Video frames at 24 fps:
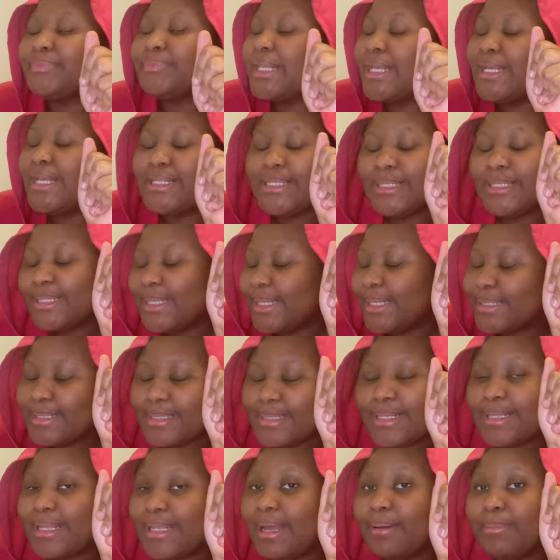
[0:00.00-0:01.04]
It's not
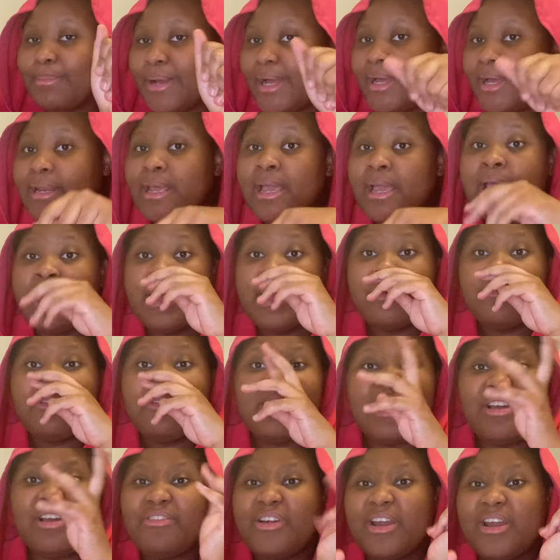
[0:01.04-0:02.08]
that bad. Even
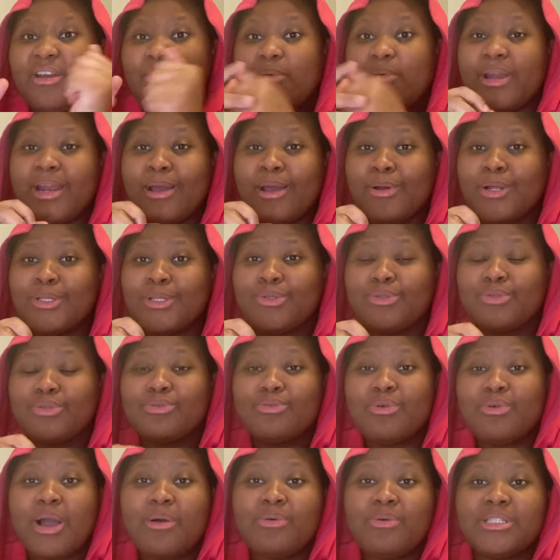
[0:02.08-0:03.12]
that Friday when I went to
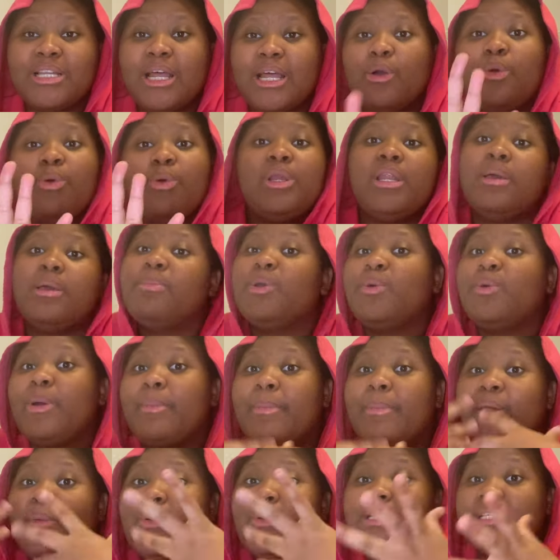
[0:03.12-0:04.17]
school, I was like, oh, let me wear
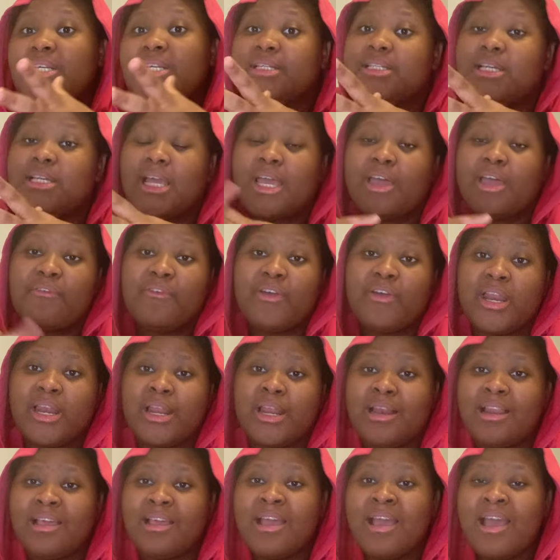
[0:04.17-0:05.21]
my winter jacket
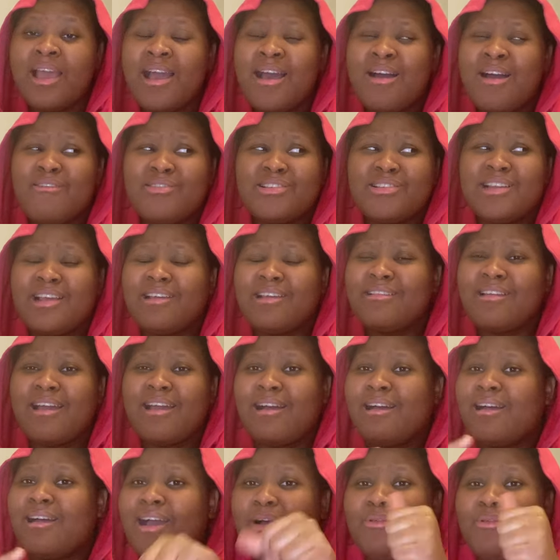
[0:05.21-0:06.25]
finally. I was like,
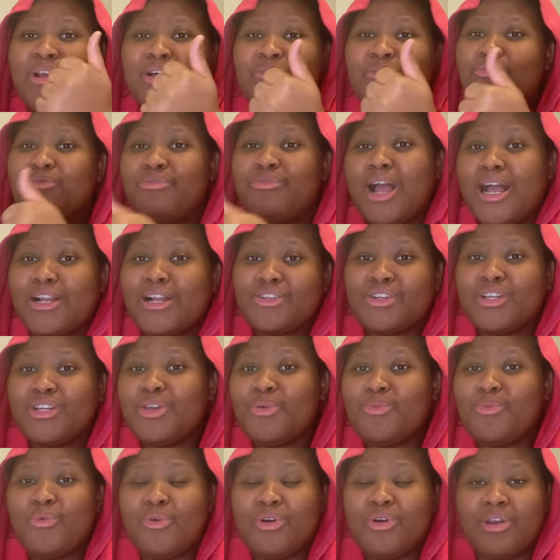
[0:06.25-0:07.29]
nah, I would have actually
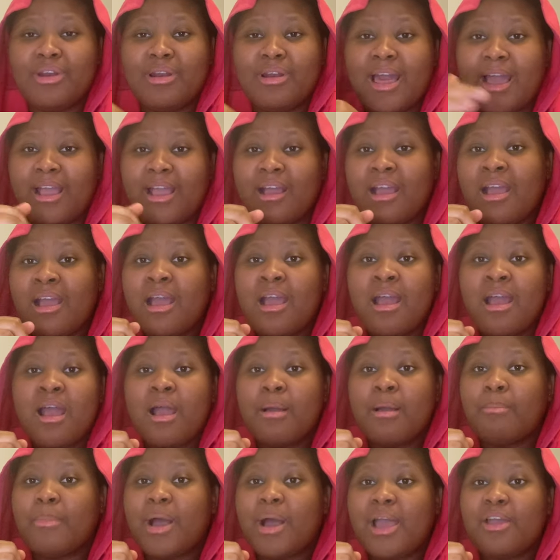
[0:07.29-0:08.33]
worn, like,
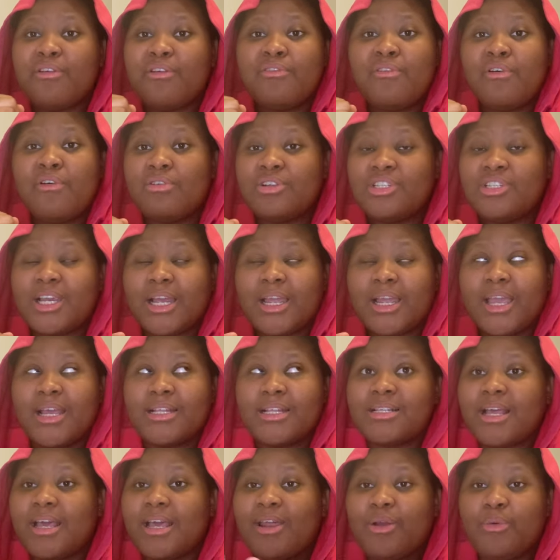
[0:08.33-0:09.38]
my fall
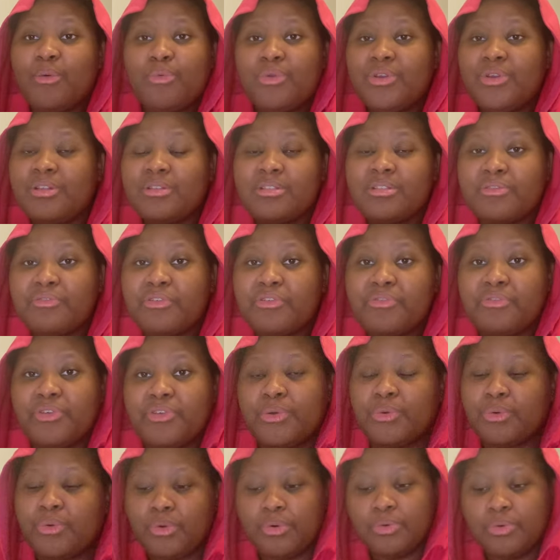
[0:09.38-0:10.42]
jacket and I wouldn't even
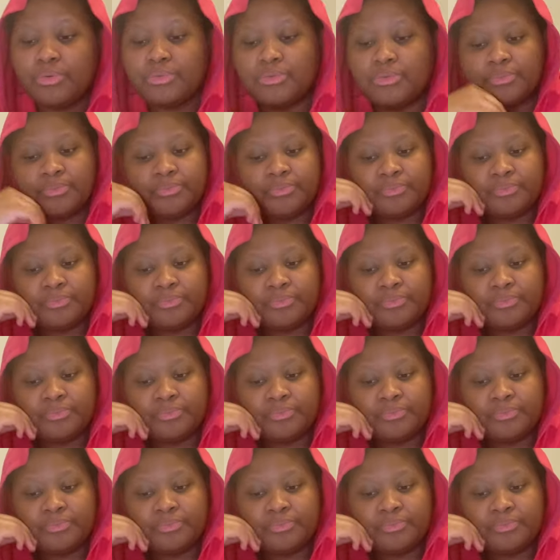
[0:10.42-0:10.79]
feel cold.